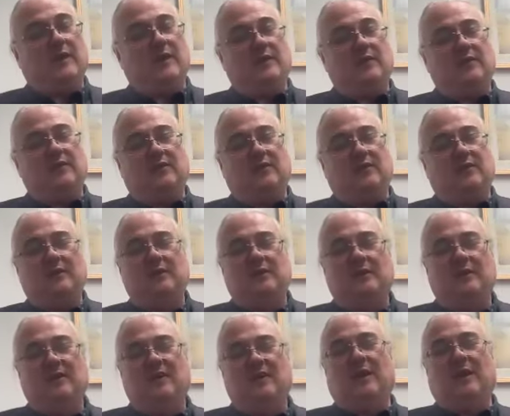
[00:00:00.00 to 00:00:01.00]
that,
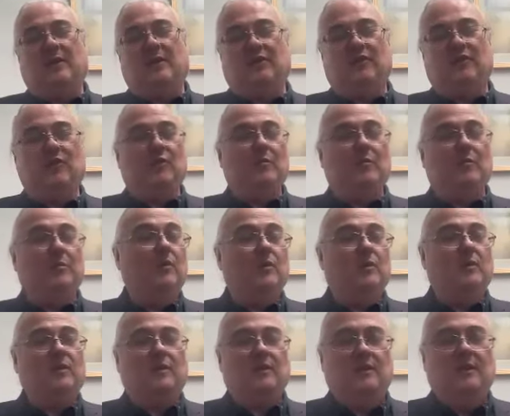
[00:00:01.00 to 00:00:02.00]
about his new
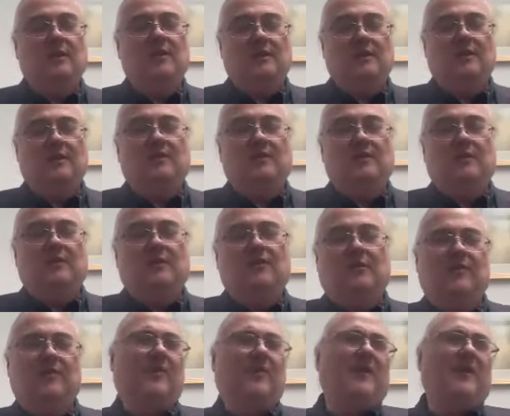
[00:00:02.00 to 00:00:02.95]
book. So I